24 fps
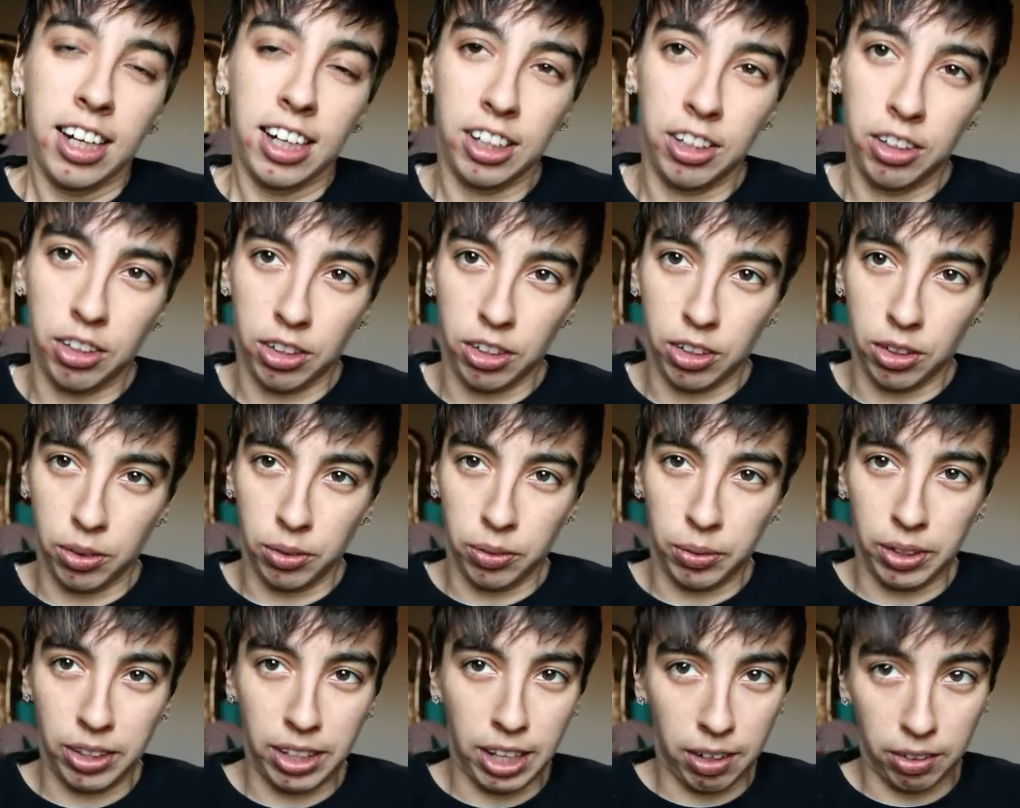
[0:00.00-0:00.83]
you know,
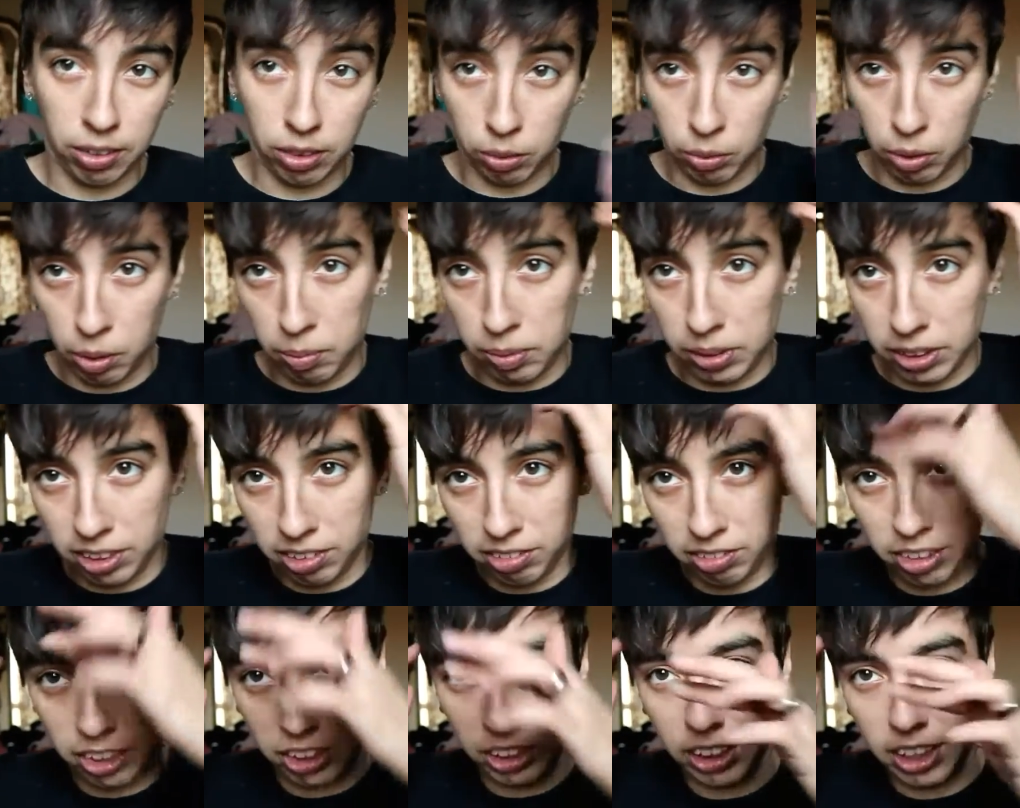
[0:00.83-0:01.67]
without the women's
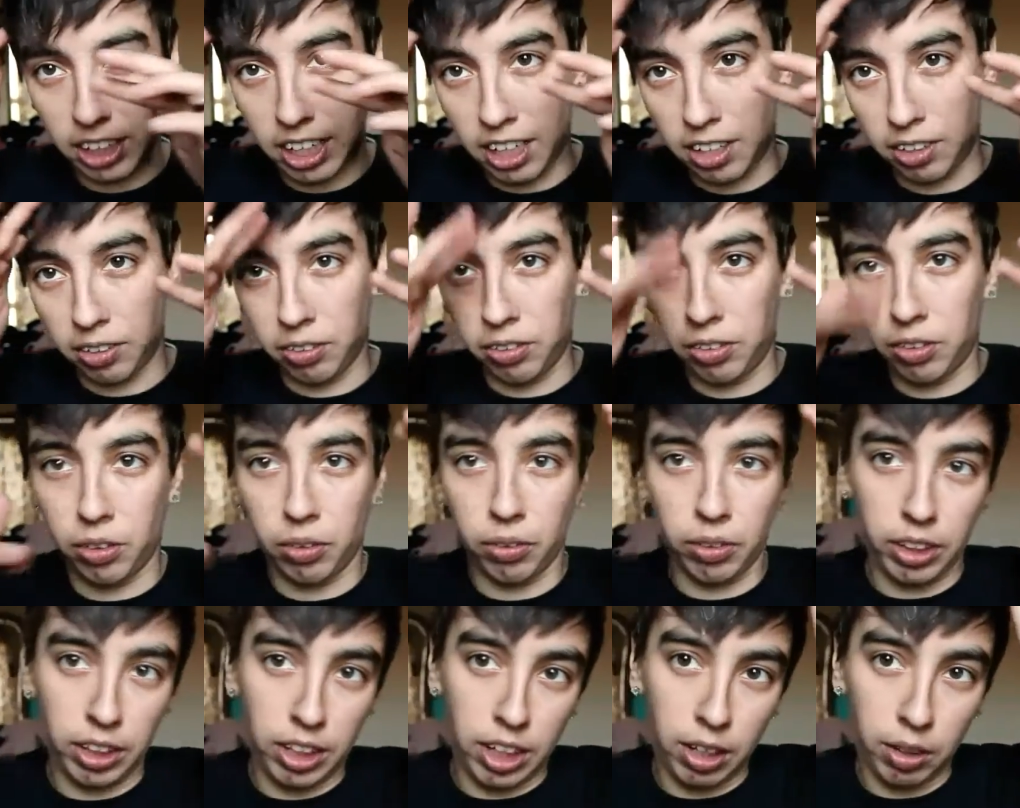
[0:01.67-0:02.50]
division, I don't
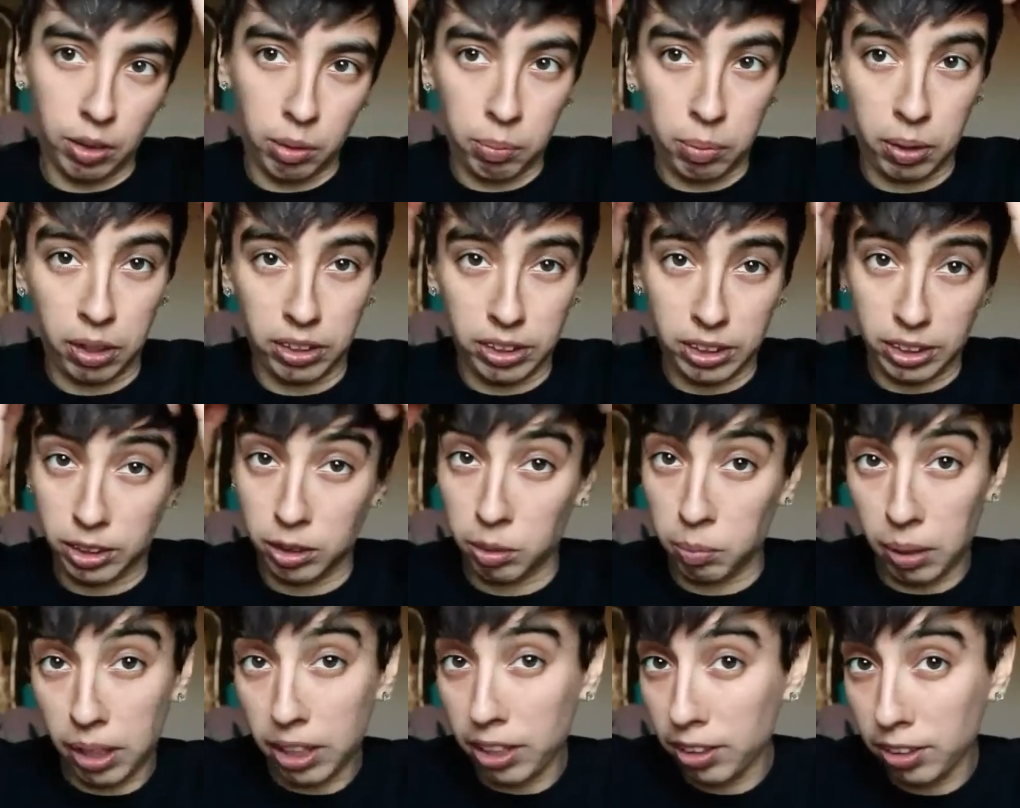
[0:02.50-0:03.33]
know that I would
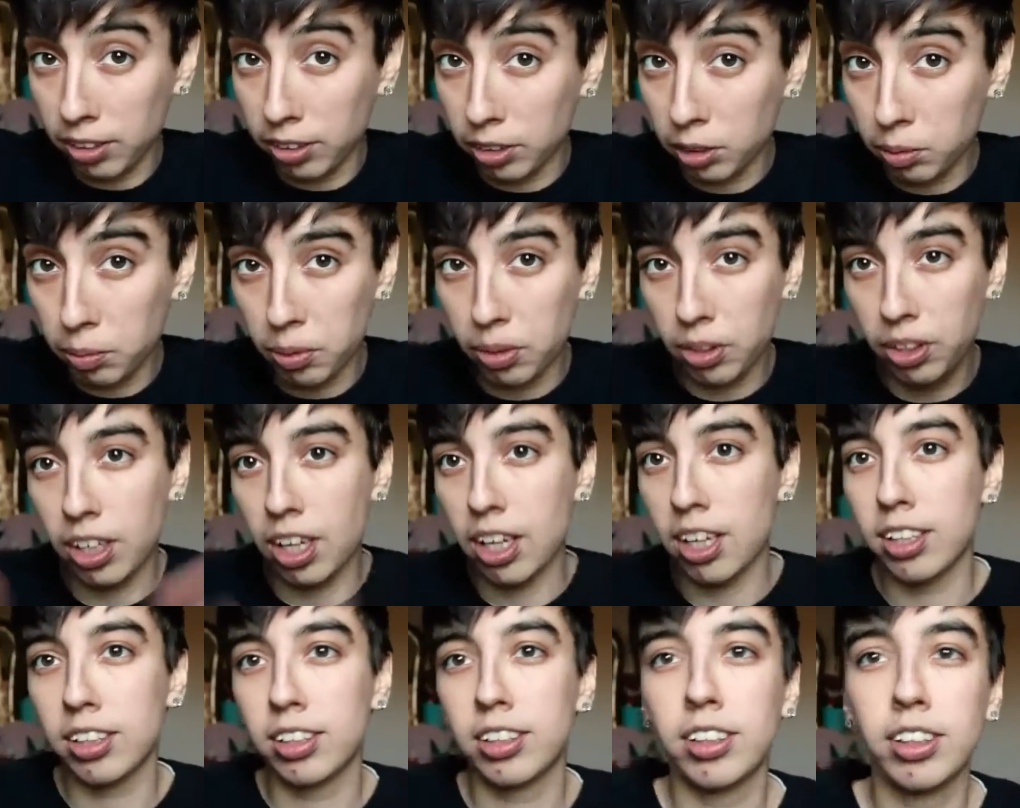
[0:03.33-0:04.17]
participate in the sport,
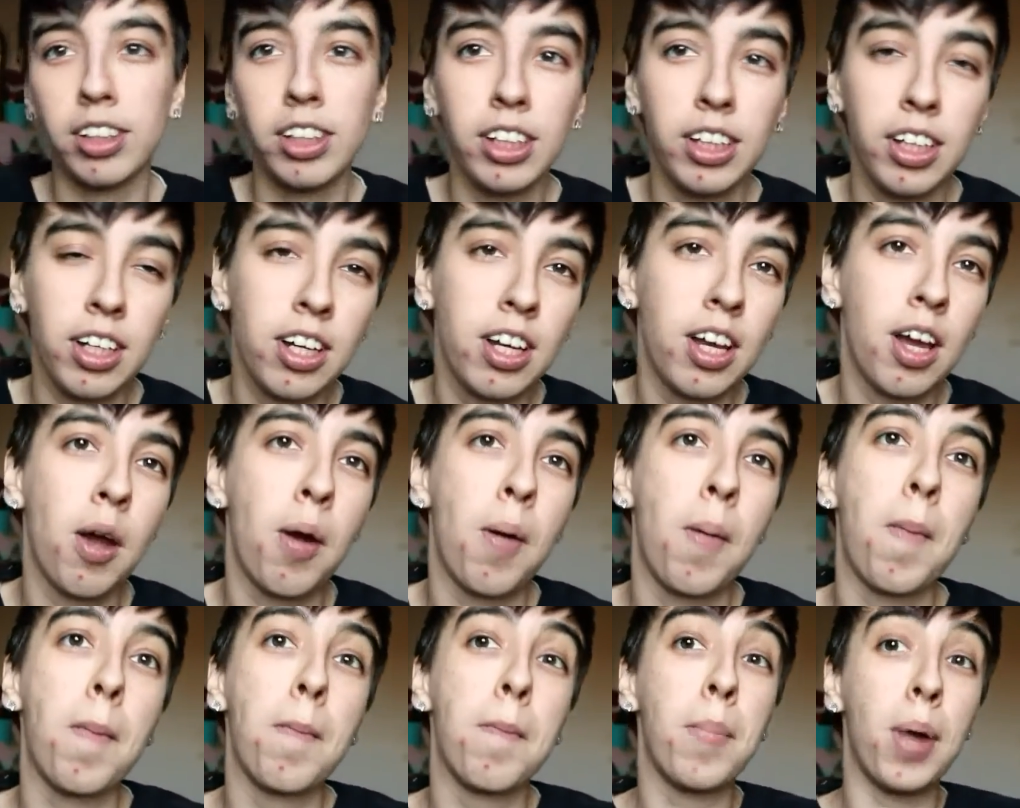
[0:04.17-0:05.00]
honestly.
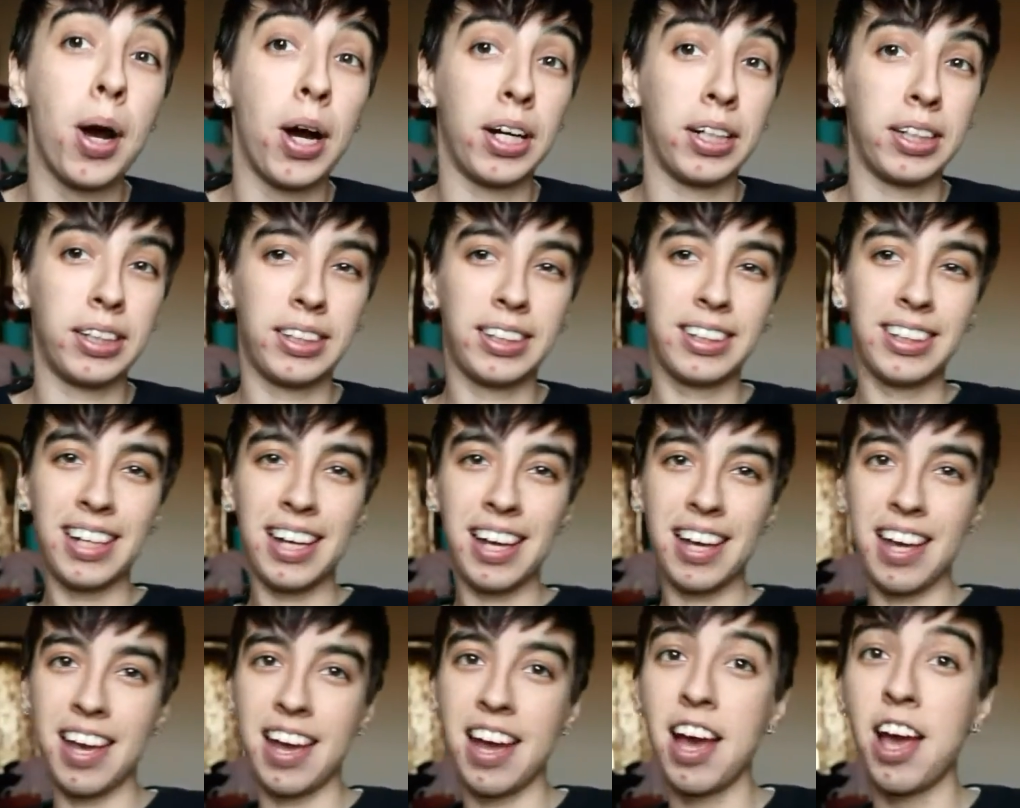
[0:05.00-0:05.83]
But
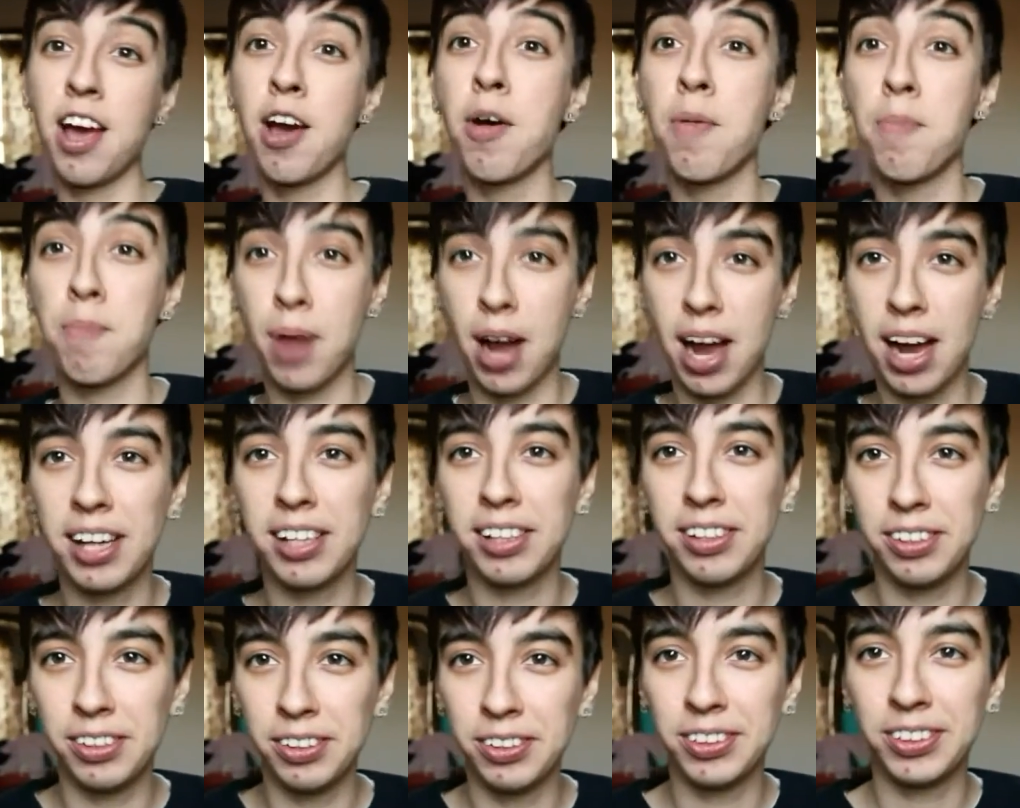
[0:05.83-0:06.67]
my
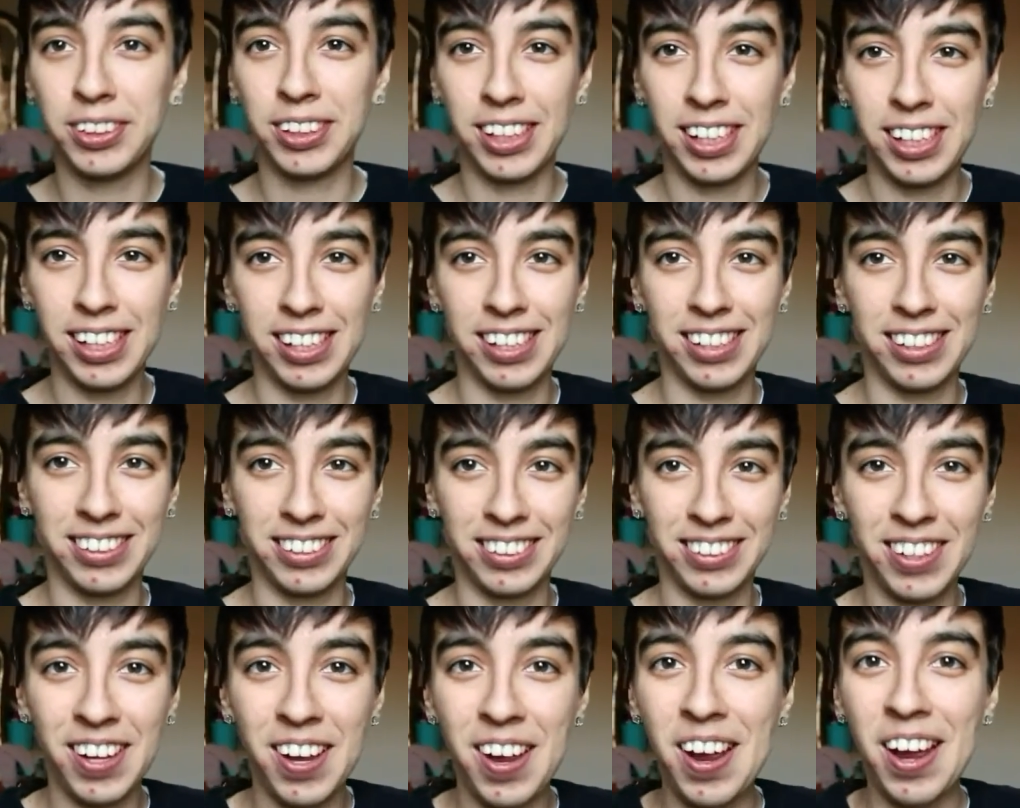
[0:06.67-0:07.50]
news
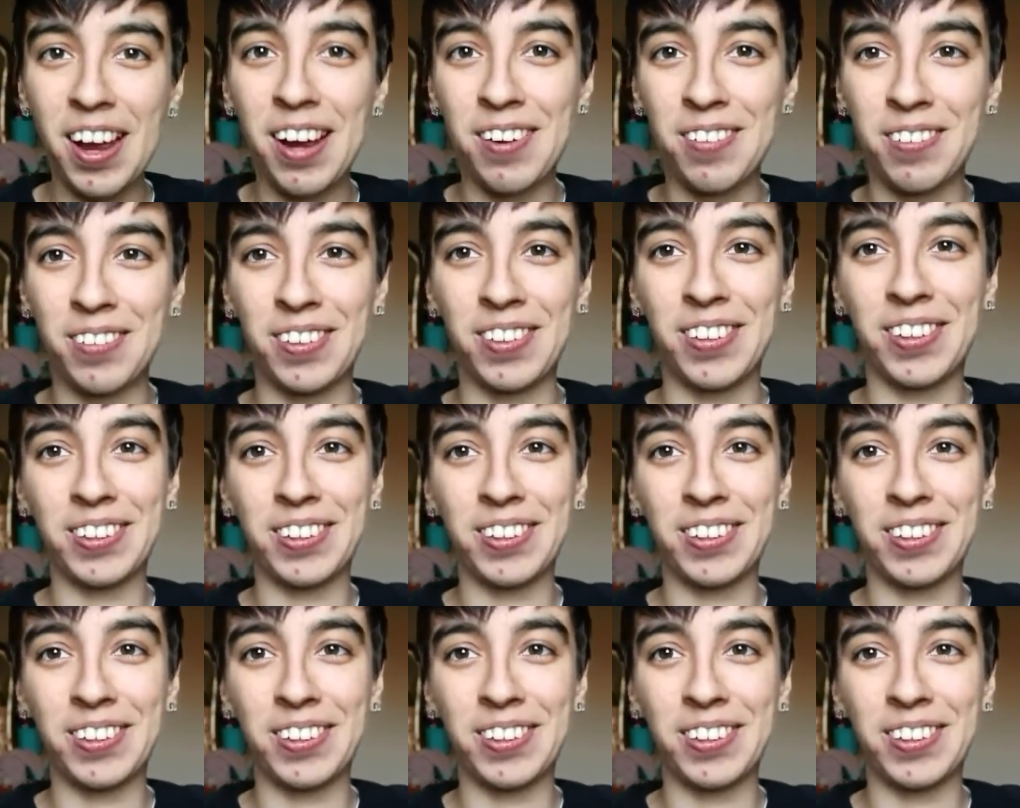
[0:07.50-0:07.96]
is for